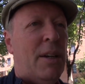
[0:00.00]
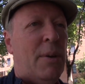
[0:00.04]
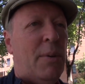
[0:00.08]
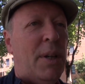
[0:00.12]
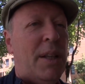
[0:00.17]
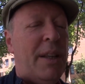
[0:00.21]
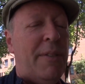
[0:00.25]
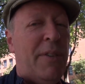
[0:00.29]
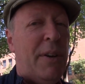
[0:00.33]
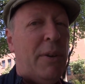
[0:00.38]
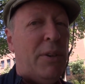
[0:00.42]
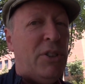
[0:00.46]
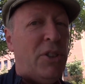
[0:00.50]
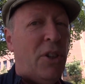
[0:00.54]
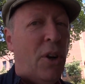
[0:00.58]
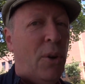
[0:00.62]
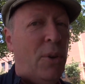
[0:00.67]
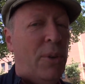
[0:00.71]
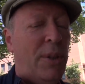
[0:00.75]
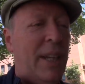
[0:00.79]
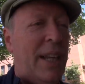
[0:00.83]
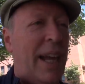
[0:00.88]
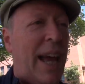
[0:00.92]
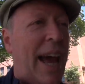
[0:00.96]
Well, if it was
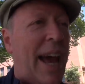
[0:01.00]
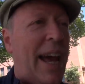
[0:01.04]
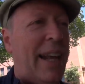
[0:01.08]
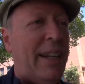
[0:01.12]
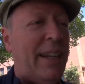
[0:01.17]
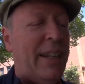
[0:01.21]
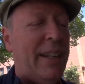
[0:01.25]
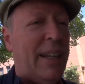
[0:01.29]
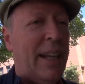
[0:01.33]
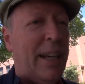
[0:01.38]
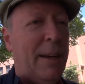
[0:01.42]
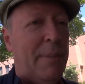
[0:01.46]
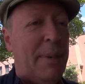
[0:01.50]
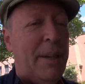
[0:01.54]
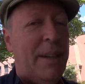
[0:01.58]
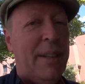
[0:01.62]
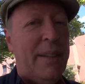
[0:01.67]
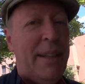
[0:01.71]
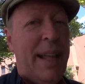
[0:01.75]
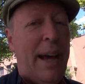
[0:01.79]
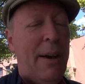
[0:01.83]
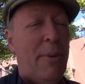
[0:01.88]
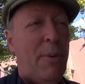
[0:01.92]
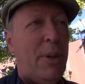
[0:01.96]
only adding them,
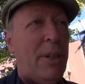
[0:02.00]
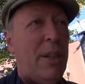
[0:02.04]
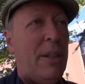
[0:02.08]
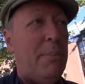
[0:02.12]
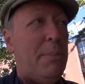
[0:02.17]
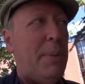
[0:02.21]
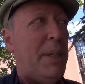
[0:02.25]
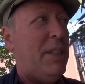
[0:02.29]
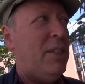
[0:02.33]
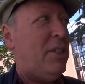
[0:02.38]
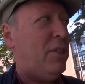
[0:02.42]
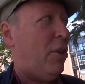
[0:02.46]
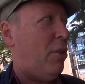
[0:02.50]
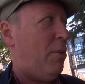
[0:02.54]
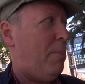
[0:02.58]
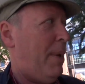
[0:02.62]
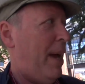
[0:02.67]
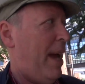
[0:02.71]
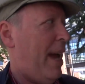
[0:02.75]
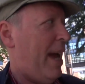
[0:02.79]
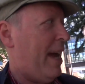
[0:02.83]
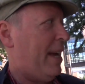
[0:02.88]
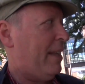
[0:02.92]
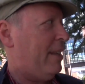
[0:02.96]
that wouldn't be so
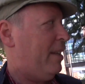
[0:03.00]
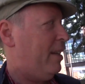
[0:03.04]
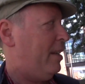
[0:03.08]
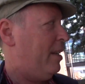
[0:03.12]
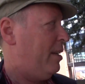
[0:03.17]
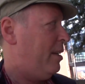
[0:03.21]
bad.